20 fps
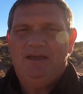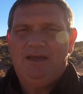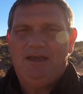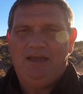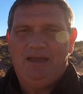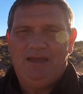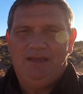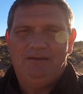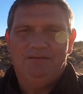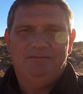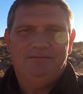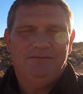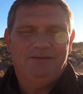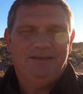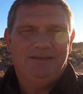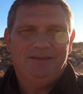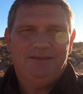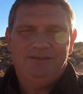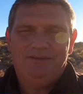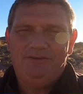And
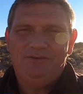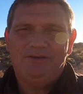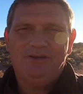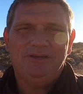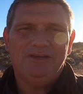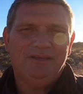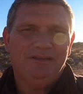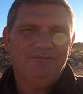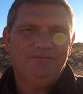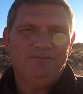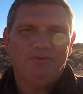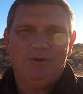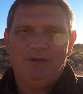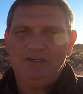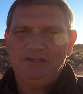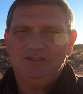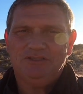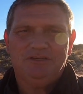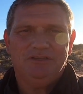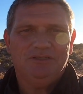you can give
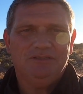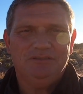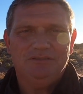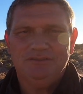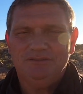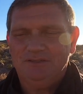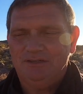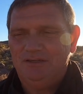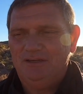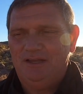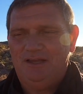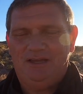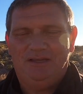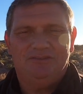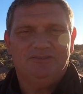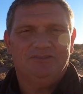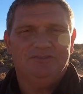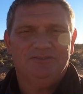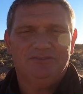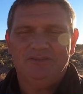questions and
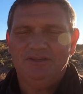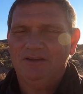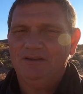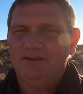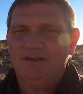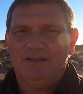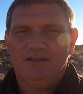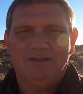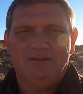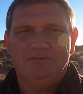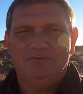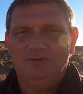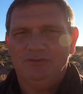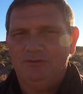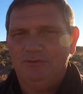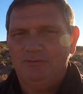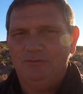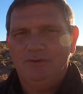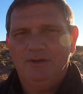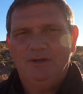answers, and they're going to give
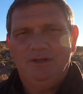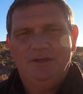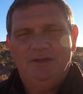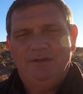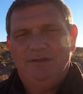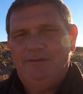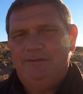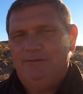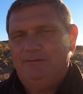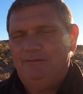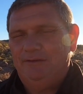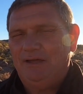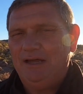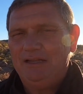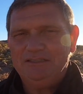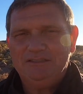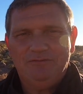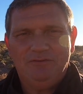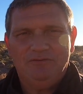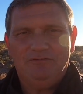you
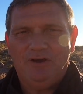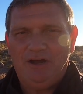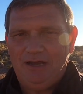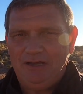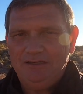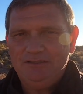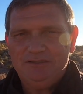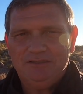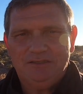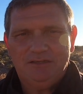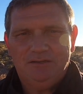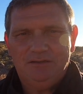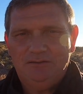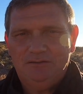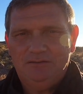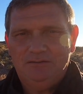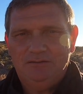lots of advice.